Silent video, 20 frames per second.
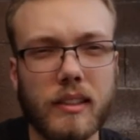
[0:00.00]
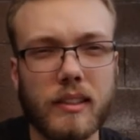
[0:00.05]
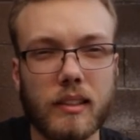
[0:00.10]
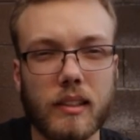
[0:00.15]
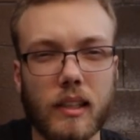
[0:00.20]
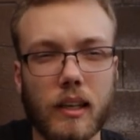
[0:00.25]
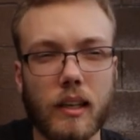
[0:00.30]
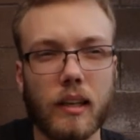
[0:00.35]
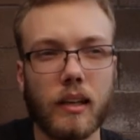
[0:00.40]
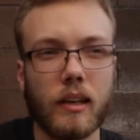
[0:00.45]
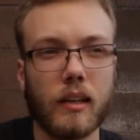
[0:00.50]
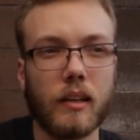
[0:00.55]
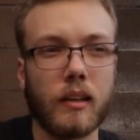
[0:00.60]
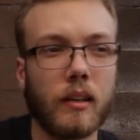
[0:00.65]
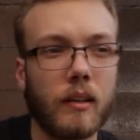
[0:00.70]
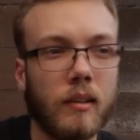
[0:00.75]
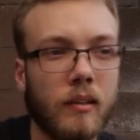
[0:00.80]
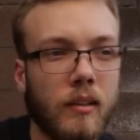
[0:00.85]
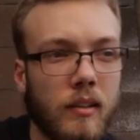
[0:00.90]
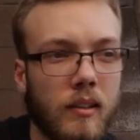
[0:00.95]
the
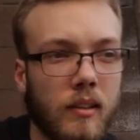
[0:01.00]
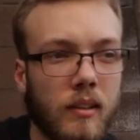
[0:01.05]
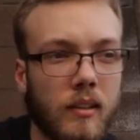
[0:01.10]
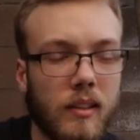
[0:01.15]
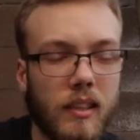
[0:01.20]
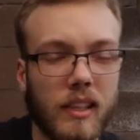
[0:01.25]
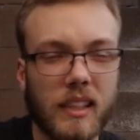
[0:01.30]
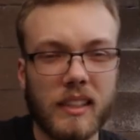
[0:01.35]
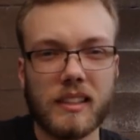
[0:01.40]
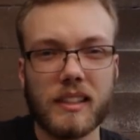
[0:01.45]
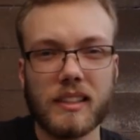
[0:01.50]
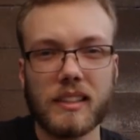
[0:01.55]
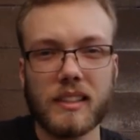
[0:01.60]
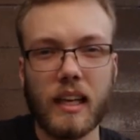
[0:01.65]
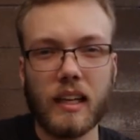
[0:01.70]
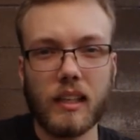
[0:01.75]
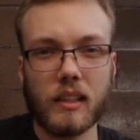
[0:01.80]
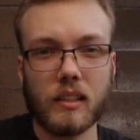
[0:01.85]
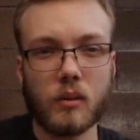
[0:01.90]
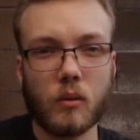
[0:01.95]

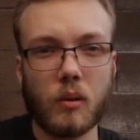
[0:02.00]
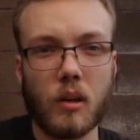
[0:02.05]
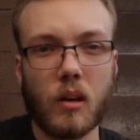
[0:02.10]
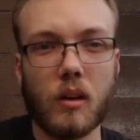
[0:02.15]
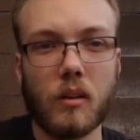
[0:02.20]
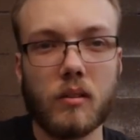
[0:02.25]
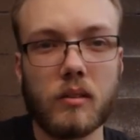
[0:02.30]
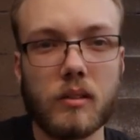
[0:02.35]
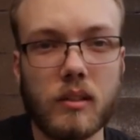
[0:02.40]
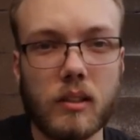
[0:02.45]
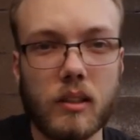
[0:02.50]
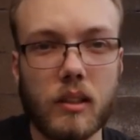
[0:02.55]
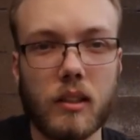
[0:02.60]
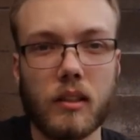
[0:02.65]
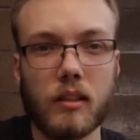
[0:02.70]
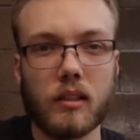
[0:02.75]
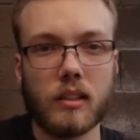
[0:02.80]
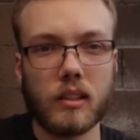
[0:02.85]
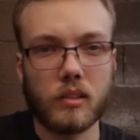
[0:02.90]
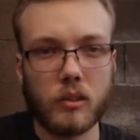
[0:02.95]
status quo. It's
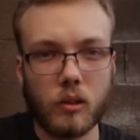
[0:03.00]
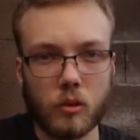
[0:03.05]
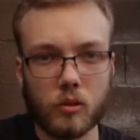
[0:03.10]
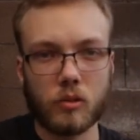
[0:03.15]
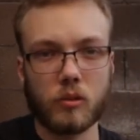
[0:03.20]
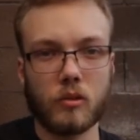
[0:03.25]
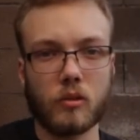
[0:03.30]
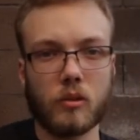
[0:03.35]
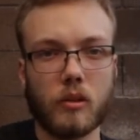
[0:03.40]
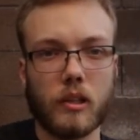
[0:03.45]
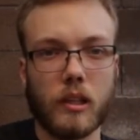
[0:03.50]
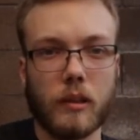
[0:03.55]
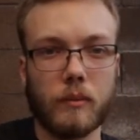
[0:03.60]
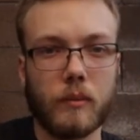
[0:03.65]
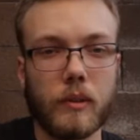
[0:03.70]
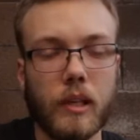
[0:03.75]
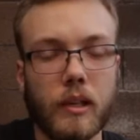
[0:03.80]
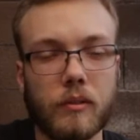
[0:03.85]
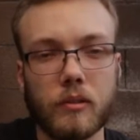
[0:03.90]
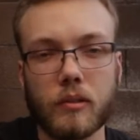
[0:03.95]
the social
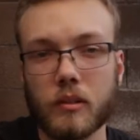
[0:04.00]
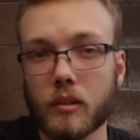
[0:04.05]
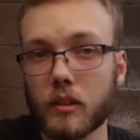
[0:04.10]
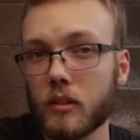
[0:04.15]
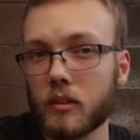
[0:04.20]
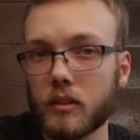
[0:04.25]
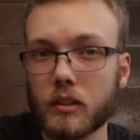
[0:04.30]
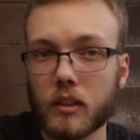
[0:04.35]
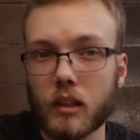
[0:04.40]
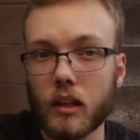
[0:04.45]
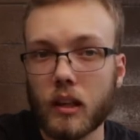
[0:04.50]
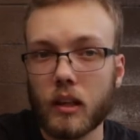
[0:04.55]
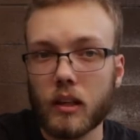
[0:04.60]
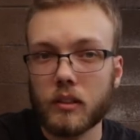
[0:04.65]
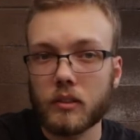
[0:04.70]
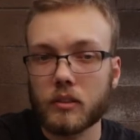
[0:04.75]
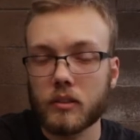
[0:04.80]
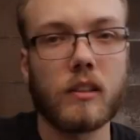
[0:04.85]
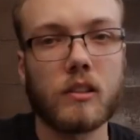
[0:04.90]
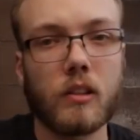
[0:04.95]
norm. Everyone goes to
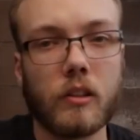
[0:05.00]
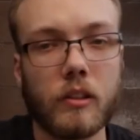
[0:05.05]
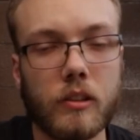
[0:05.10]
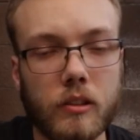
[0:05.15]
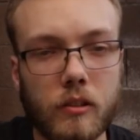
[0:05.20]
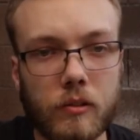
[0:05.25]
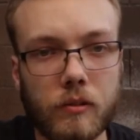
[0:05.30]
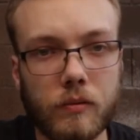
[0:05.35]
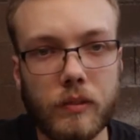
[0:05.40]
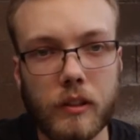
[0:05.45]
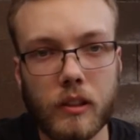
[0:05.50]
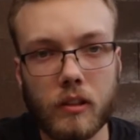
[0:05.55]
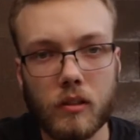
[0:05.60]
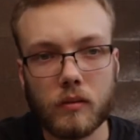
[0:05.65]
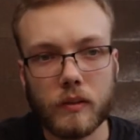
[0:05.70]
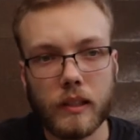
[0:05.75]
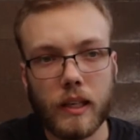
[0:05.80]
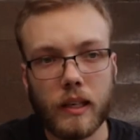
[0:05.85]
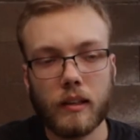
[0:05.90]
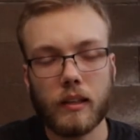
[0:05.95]
college. So I do
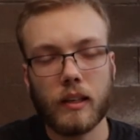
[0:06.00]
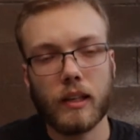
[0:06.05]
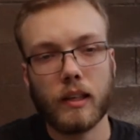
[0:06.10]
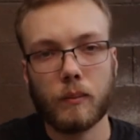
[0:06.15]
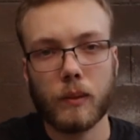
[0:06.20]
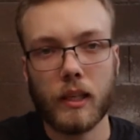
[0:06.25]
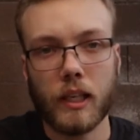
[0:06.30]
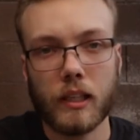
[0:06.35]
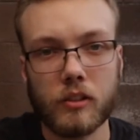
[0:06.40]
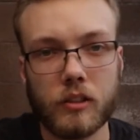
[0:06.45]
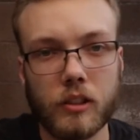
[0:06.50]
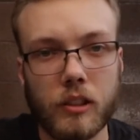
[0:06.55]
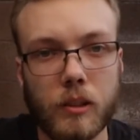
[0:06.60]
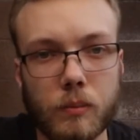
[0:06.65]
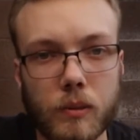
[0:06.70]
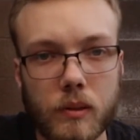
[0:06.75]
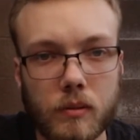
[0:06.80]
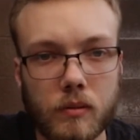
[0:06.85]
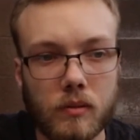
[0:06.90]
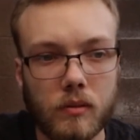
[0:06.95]
feel kind of like a black
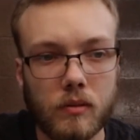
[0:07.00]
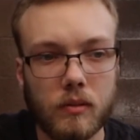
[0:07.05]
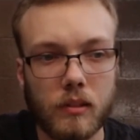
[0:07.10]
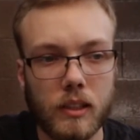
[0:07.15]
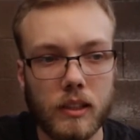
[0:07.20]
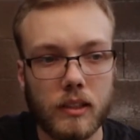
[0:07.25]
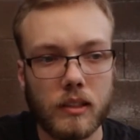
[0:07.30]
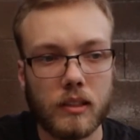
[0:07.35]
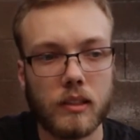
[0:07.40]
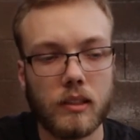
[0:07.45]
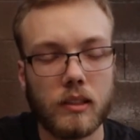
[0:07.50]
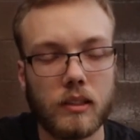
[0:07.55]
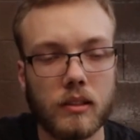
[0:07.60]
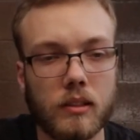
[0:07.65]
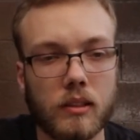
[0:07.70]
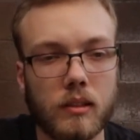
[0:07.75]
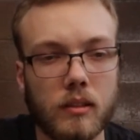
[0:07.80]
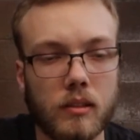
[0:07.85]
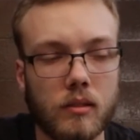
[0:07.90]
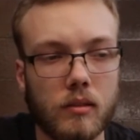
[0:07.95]
sheep. This
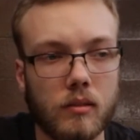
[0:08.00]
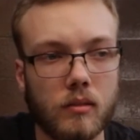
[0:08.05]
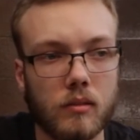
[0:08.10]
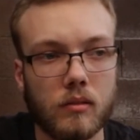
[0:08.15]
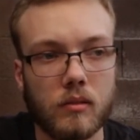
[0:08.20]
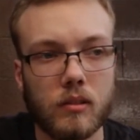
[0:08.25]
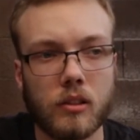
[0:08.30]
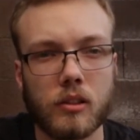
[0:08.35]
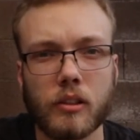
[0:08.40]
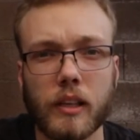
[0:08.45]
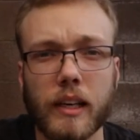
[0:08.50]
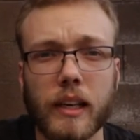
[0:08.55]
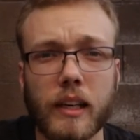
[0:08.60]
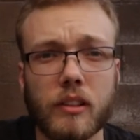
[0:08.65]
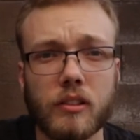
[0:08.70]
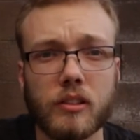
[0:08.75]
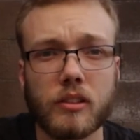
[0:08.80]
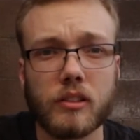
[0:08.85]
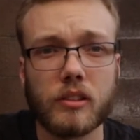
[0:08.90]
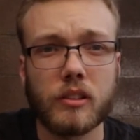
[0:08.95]
is strange,